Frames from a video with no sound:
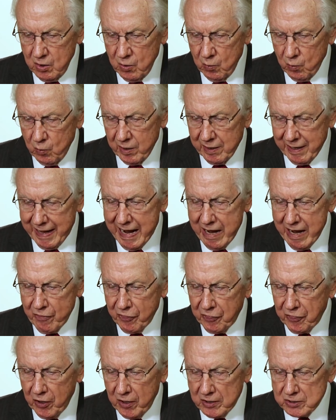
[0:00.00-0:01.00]
When I
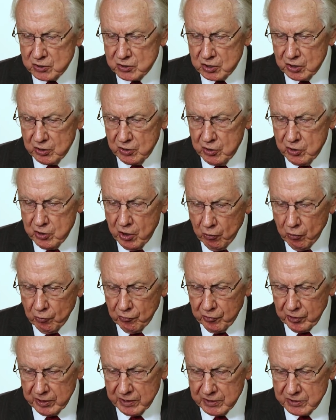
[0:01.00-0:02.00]
thought to know
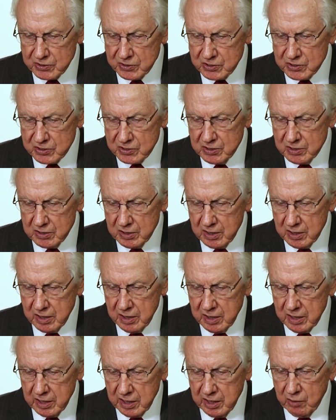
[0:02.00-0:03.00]
this,
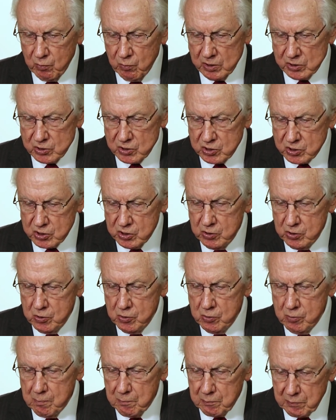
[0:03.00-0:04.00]
it was
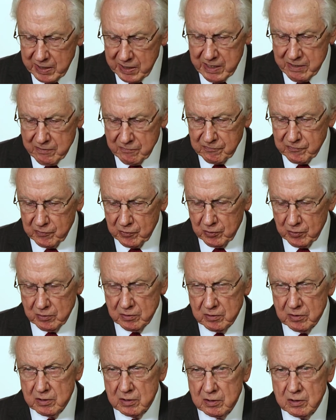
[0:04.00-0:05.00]
too painful
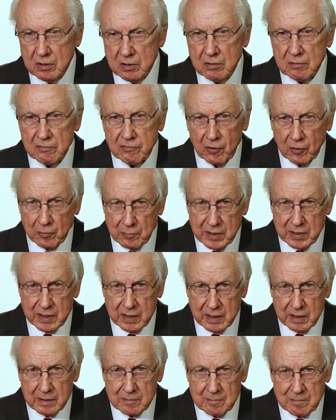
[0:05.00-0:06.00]
for
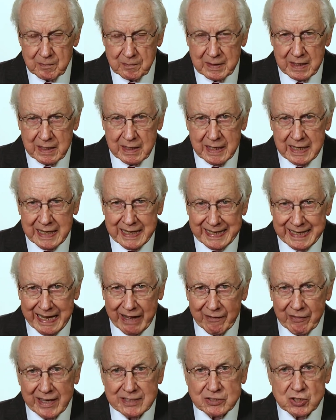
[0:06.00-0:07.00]
me.
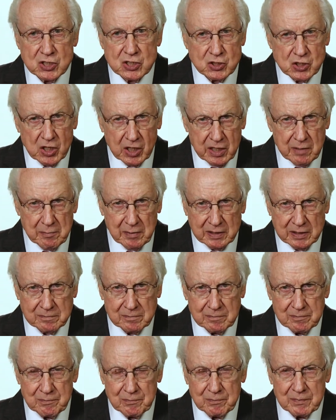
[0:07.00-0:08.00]
Now that's his dilemma.
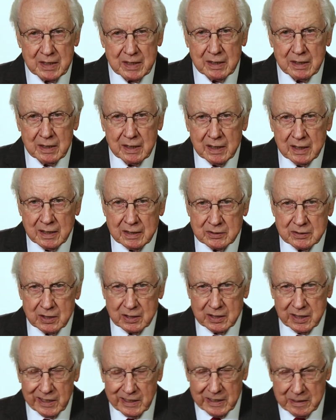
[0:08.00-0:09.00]

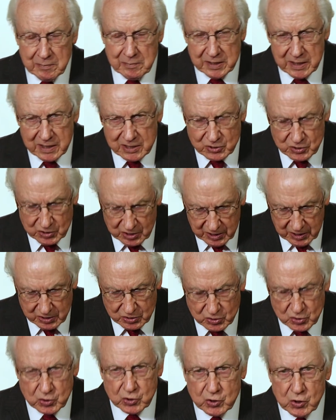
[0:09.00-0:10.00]
The dilemma is
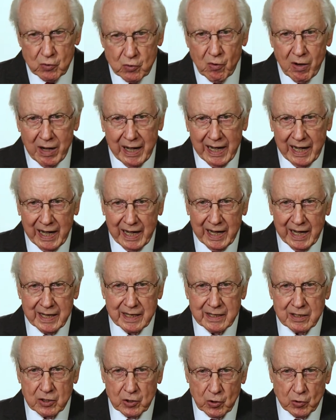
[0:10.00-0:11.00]
this: do
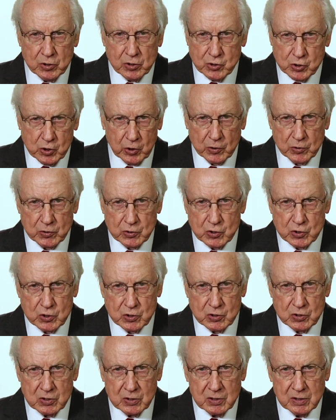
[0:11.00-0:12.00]
I go to church